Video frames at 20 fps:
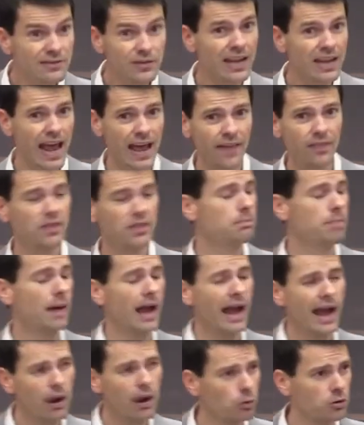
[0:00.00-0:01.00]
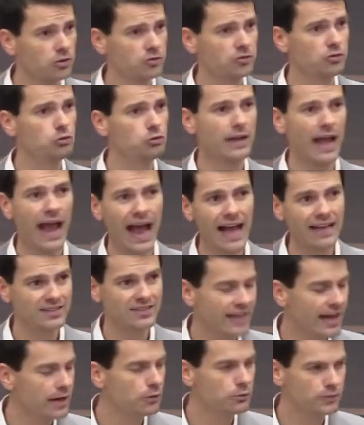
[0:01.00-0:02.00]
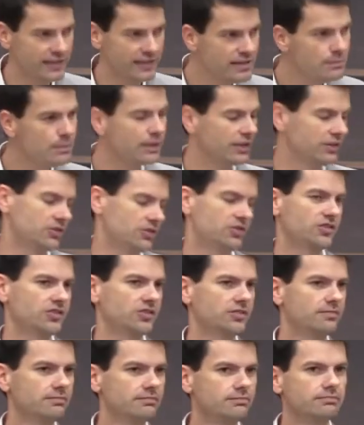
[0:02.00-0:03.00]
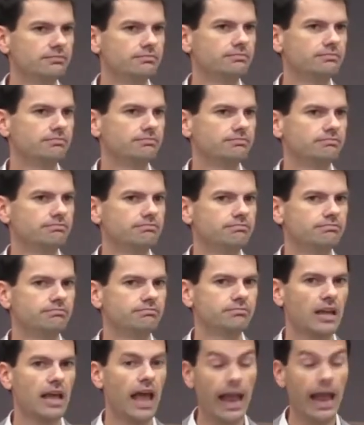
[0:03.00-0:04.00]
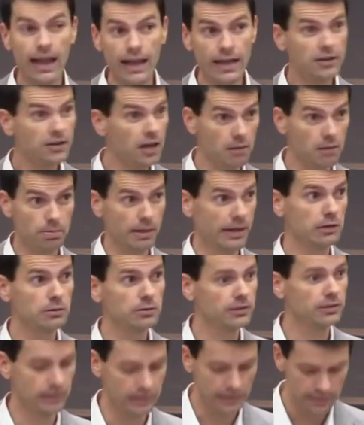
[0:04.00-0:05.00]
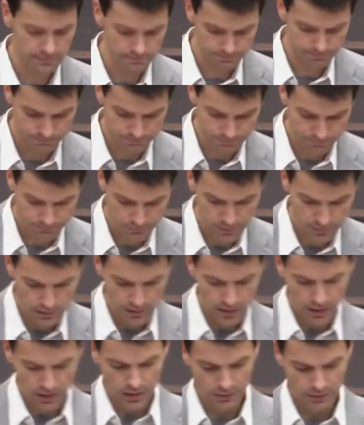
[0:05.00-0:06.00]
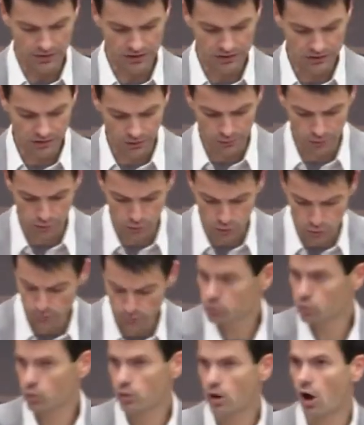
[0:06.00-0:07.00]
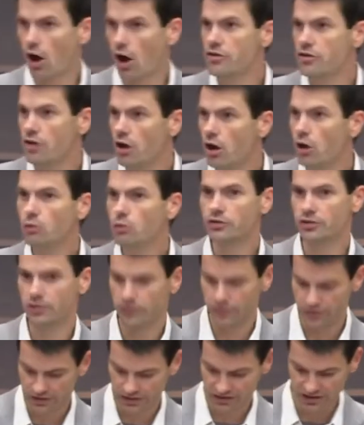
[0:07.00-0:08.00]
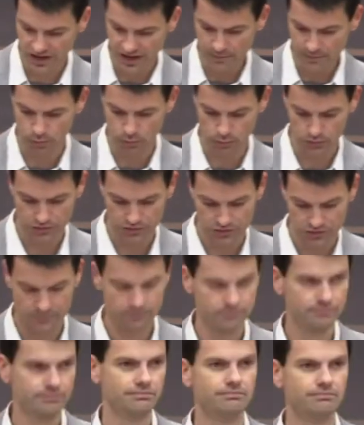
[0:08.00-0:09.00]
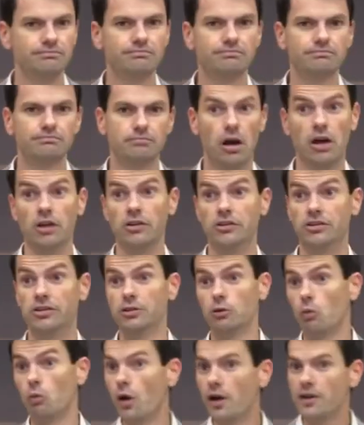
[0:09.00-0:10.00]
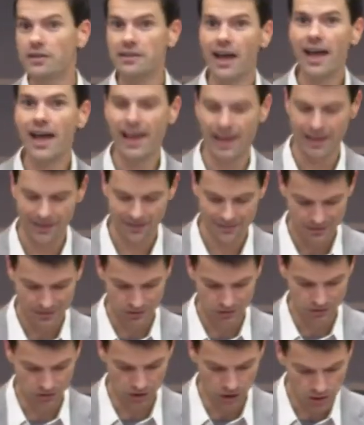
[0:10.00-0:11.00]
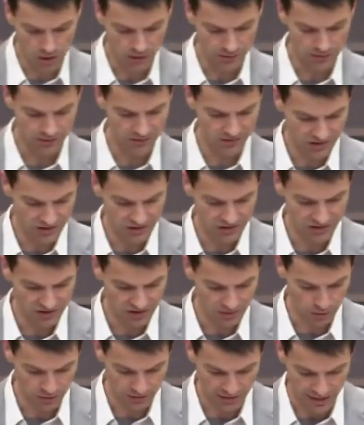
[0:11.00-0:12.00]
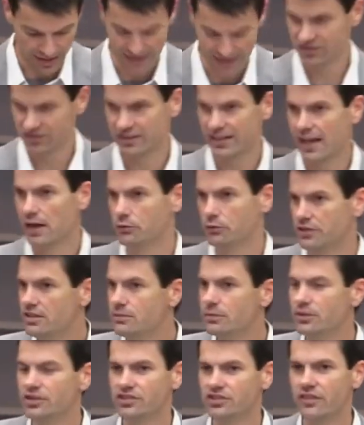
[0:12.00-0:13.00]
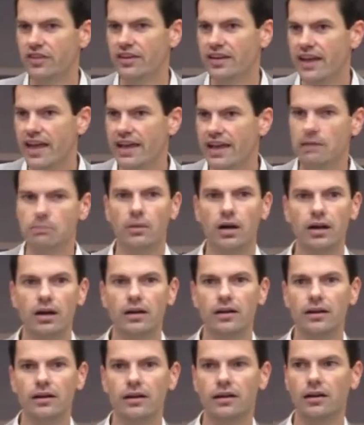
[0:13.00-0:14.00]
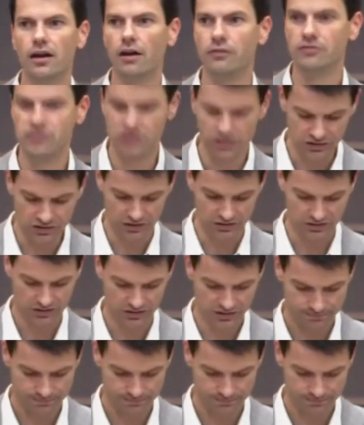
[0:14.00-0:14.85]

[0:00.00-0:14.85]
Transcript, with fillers: had the power to cast out demons. And apparently, these other groups were unknown to the disciples until one day John sees someone casting out demons in the name of Jesus.